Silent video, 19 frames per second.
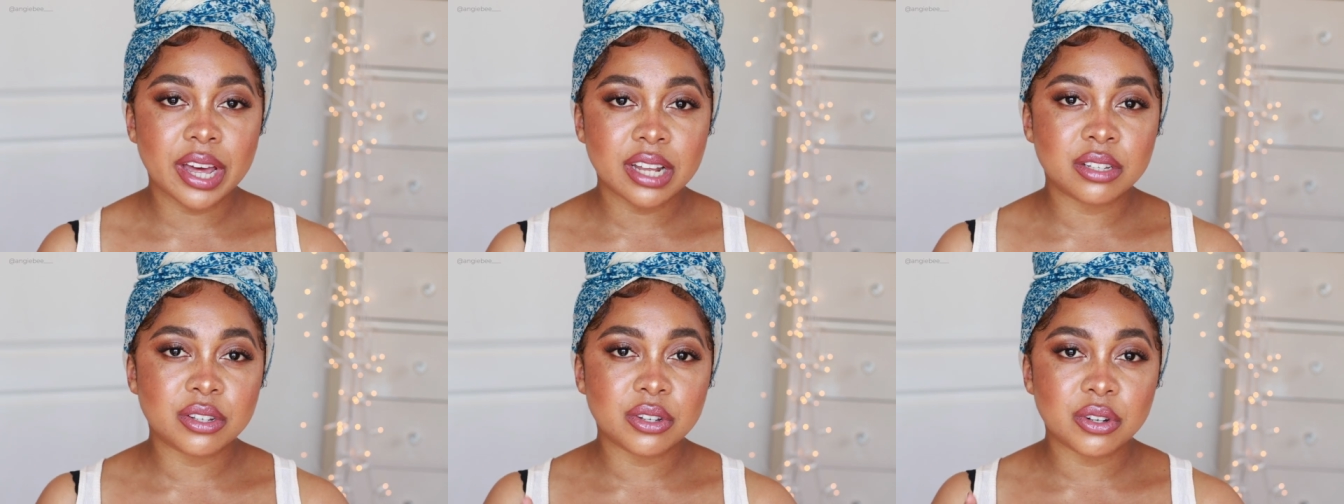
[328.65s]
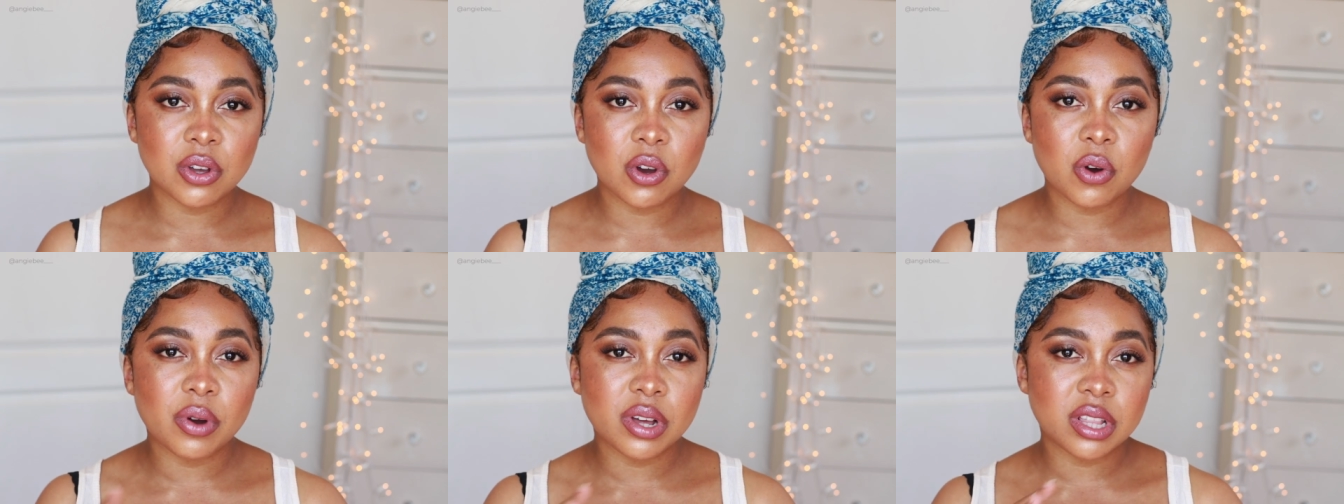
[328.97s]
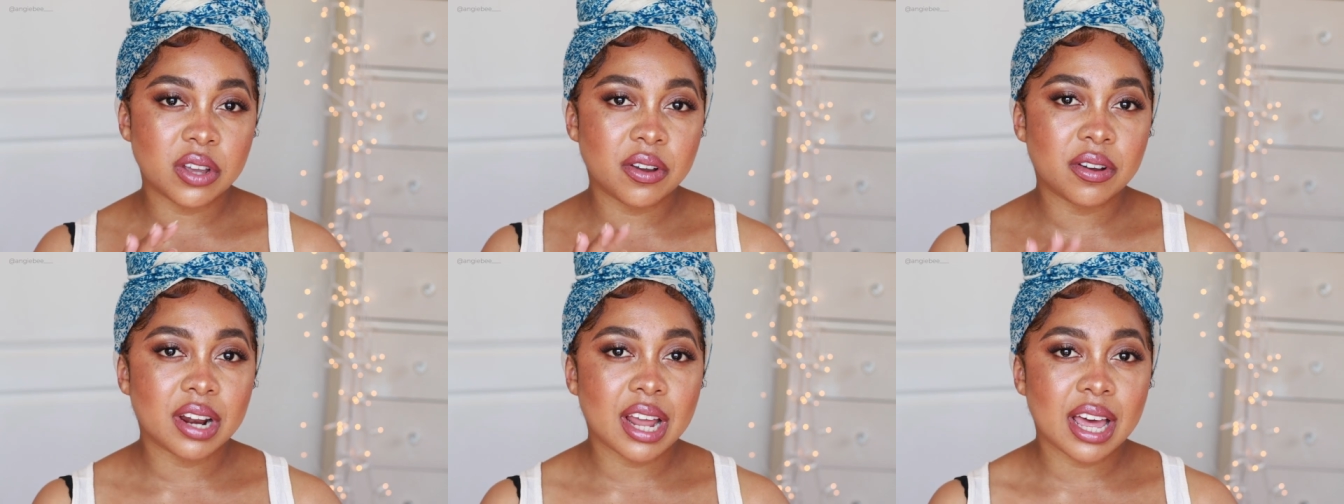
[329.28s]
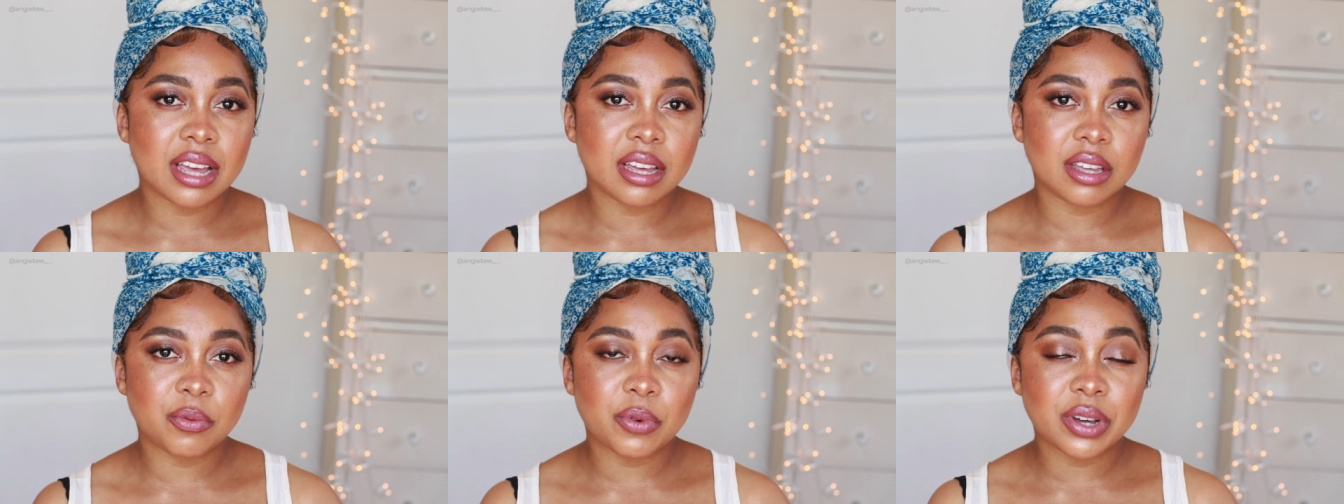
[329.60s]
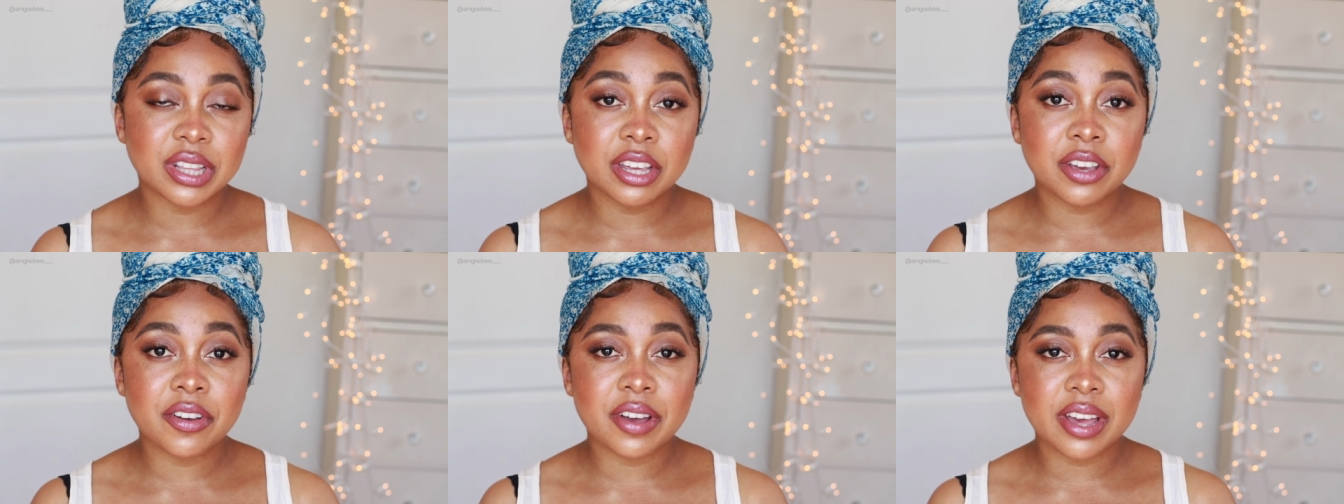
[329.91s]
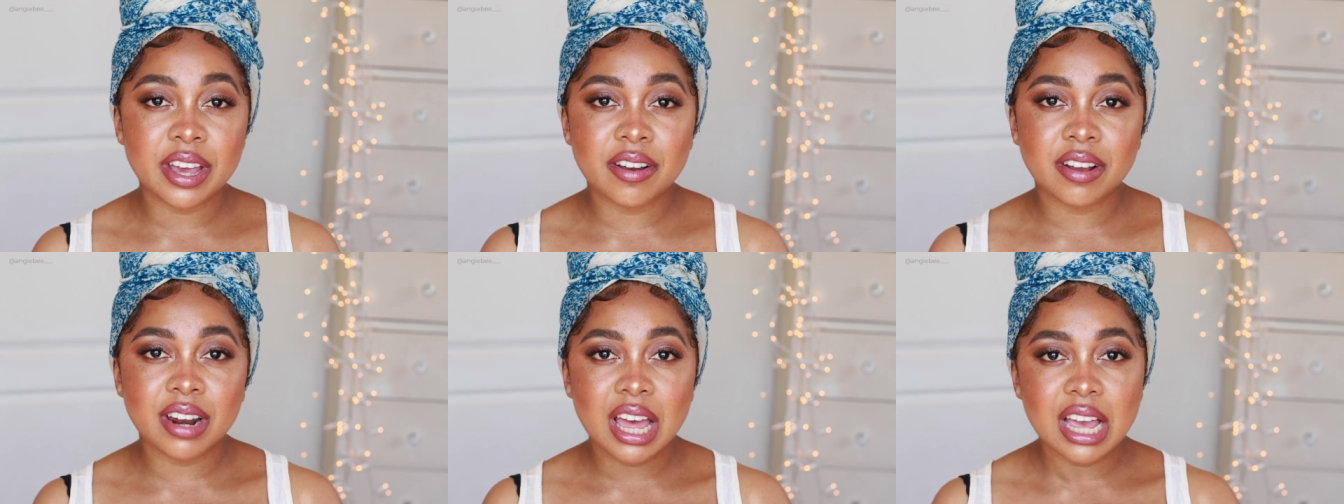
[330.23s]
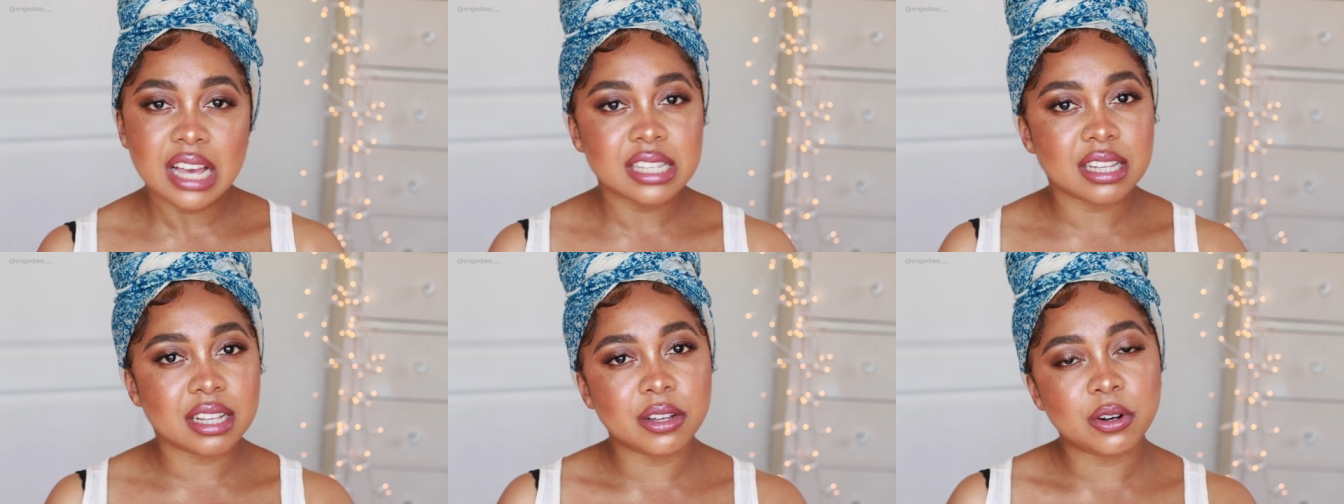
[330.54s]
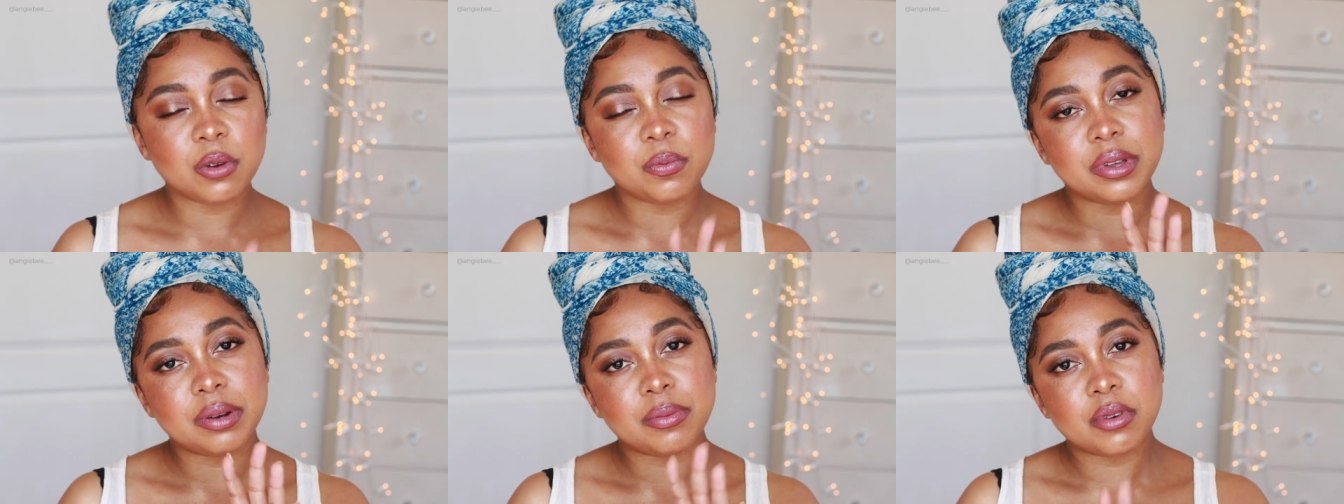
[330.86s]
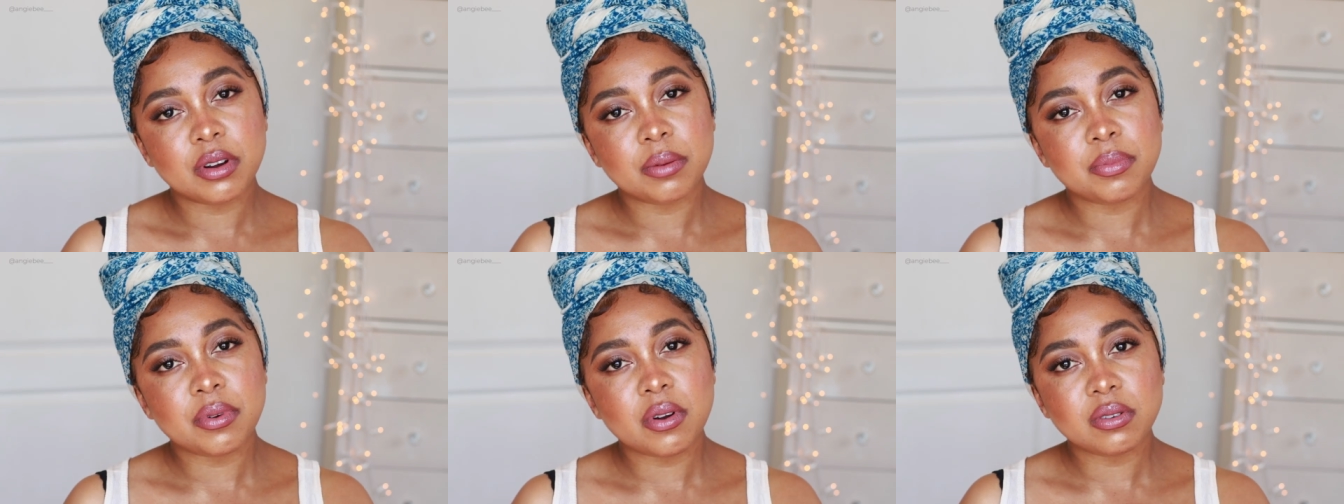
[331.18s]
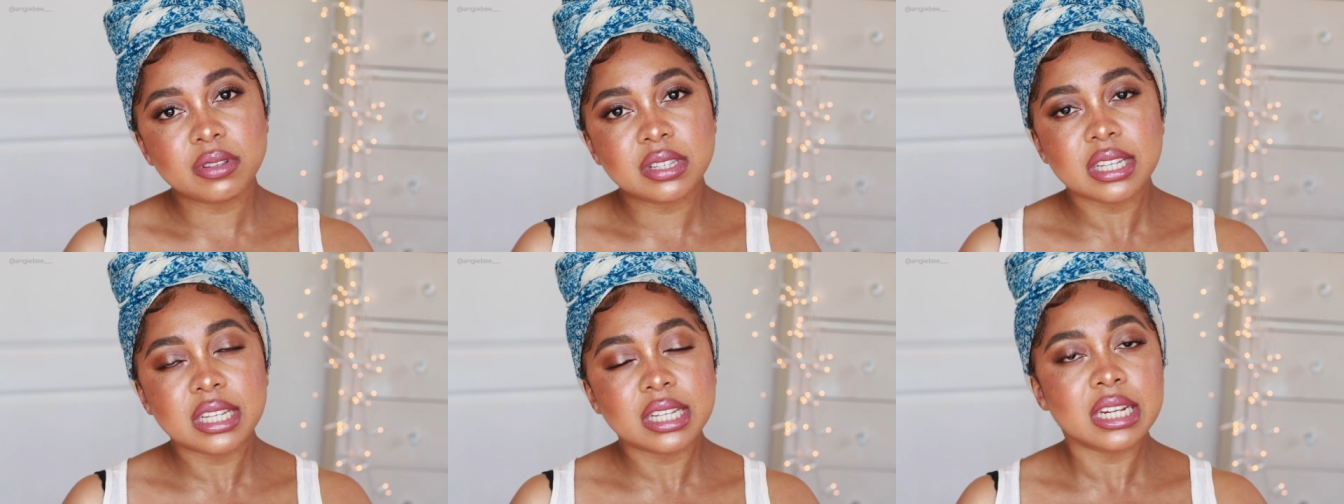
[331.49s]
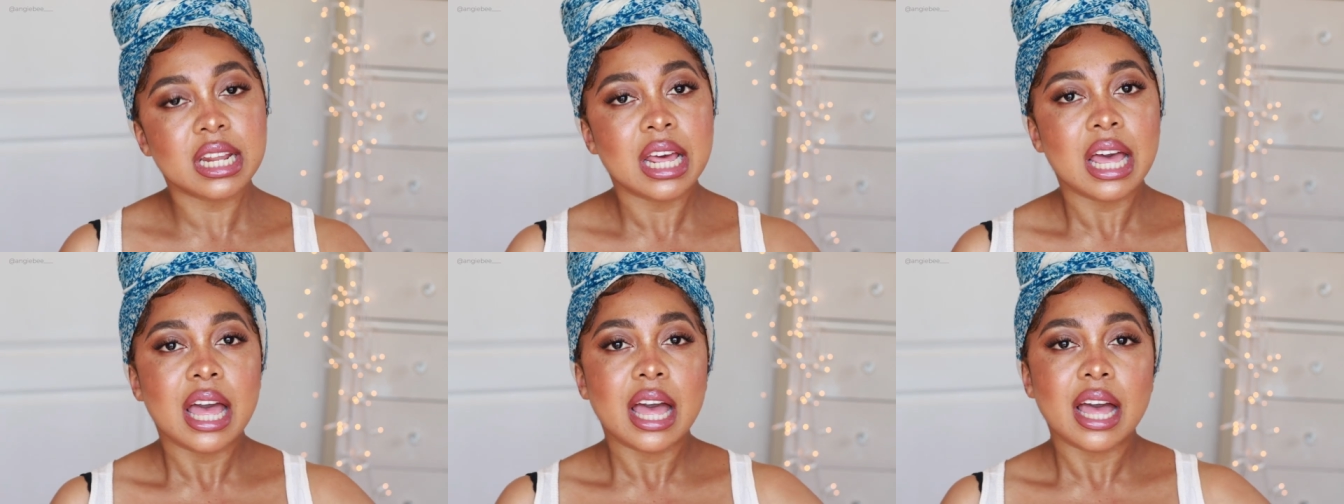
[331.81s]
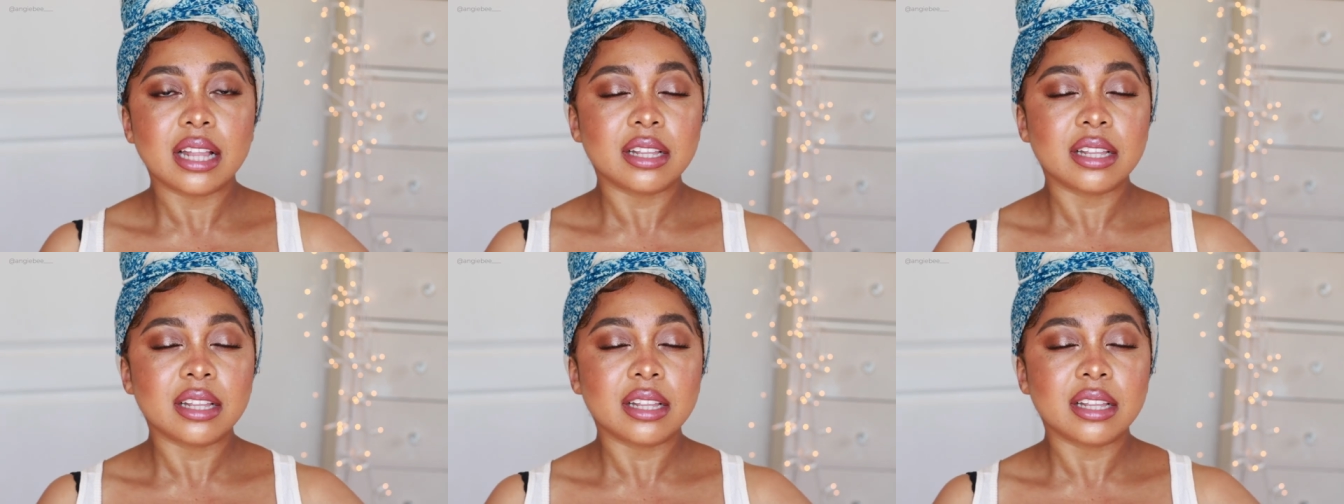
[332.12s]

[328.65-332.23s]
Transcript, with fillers: get to know whether you like whether your hair likes a little bit more protein